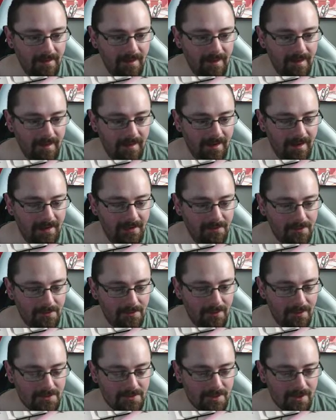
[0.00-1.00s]
for the
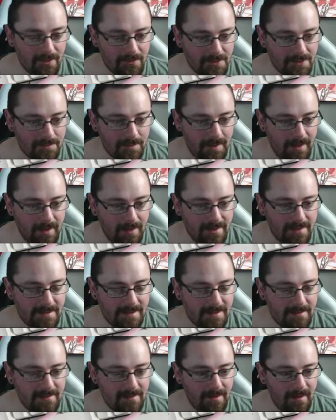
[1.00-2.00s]
rose gold space.